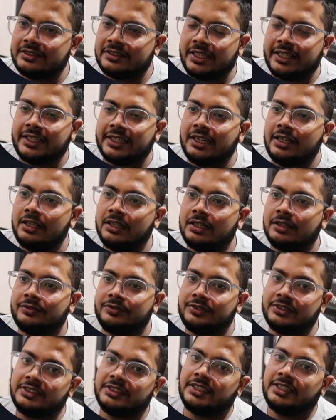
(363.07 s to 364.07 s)
a
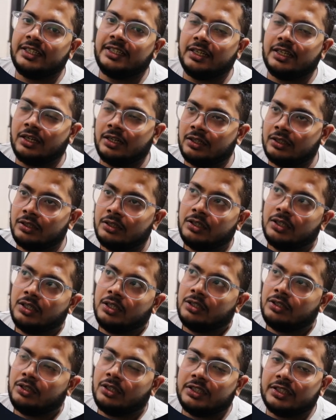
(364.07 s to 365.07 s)
physical,
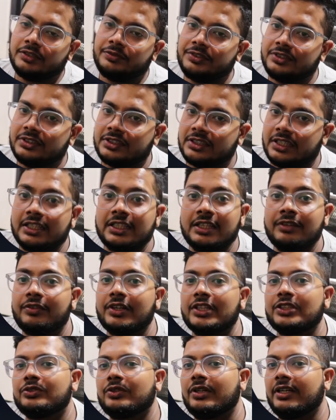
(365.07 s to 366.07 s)
not a physical, the
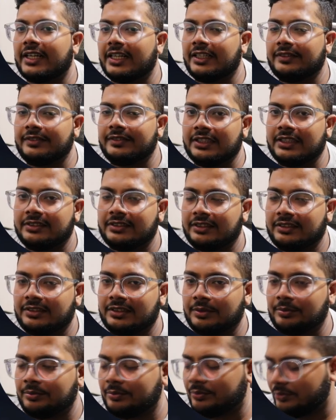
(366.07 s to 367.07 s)
virtual drive in a system.
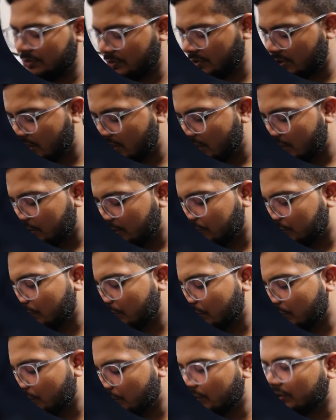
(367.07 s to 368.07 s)

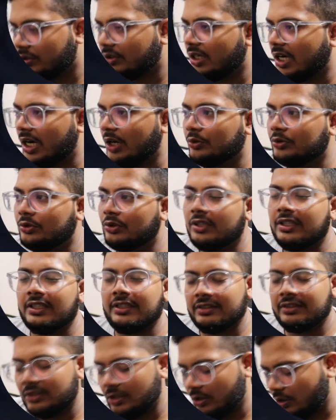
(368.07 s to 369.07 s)
So how to list the
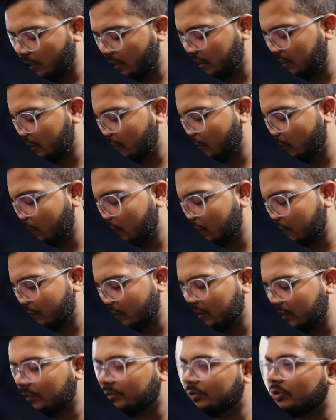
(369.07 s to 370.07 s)
all the docker volume?
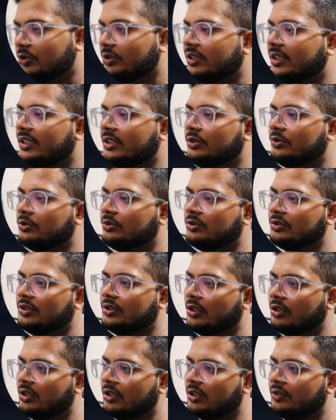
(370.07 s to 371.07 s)
You can use docker
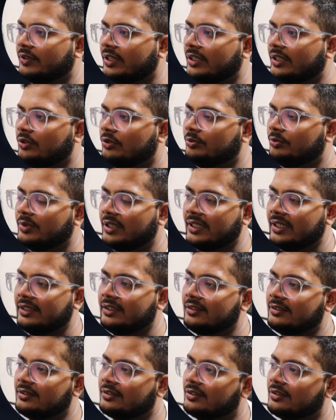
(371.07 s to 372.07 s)
volume ls.
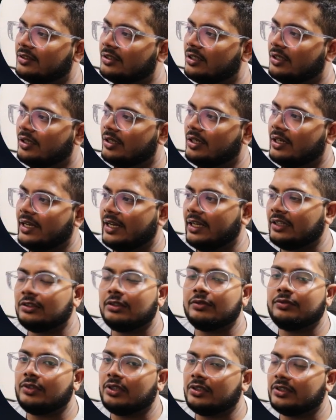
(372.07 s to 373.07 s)
As of now
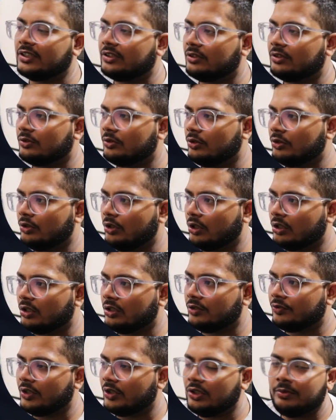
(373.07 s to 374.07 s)
there is no docker
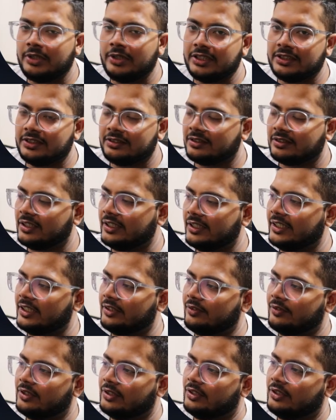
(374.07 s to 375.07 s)
volume. Let's just create one.
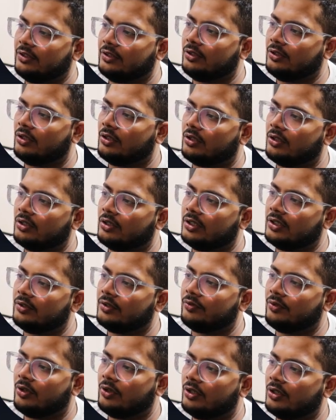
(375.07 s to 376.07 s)
Docker
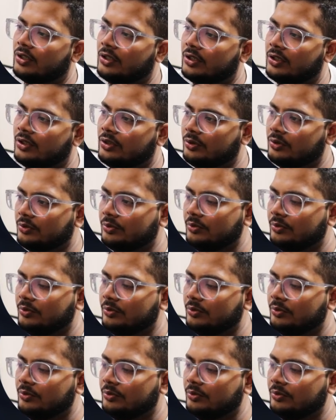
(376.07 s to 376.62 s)
volume